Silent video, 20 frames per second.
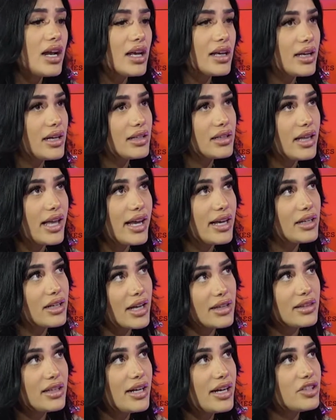And like,
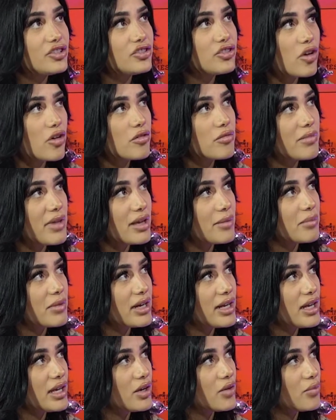not that I don't make
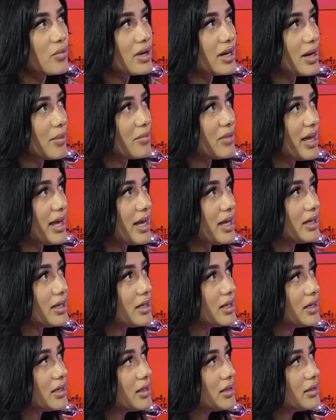money when I'm like
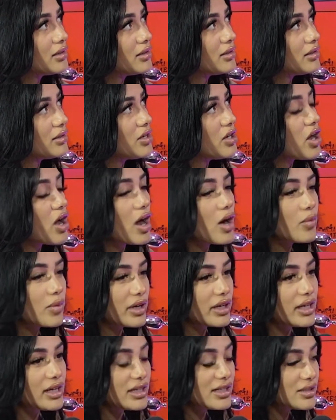not
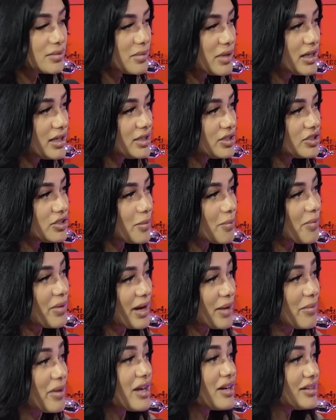working as much, but
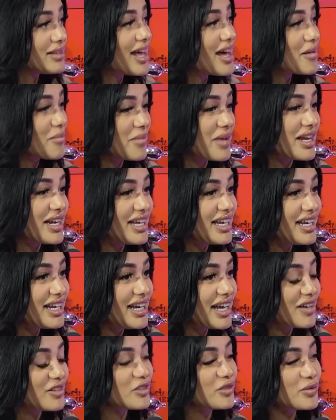I made a lot of money
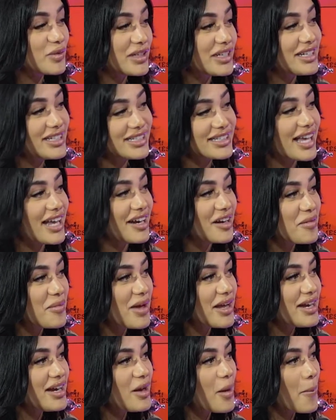and I was really excited
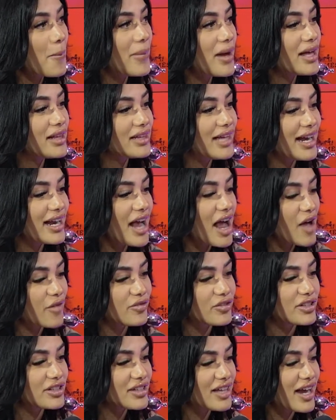about it. But like
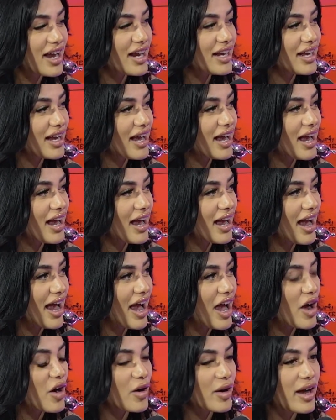after like
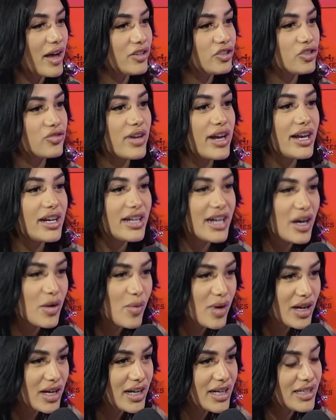how drained I
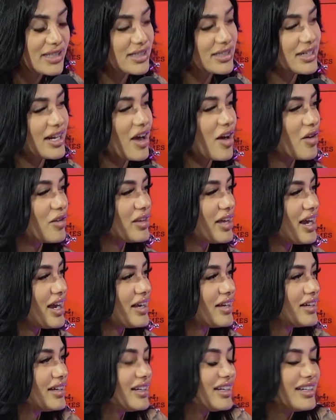was and how
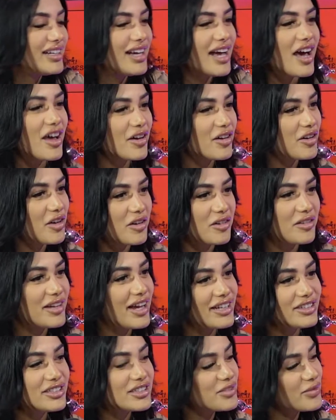like, I don't know,
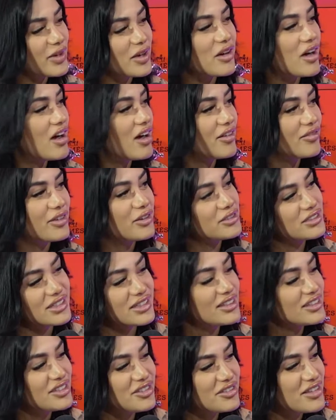I just felt off. I wasn't
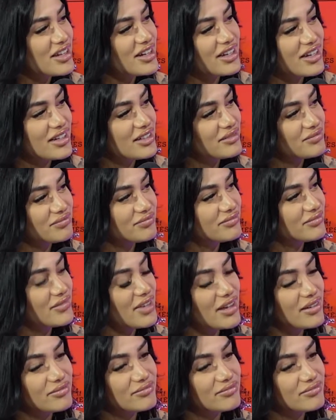going to do that again. Yeah.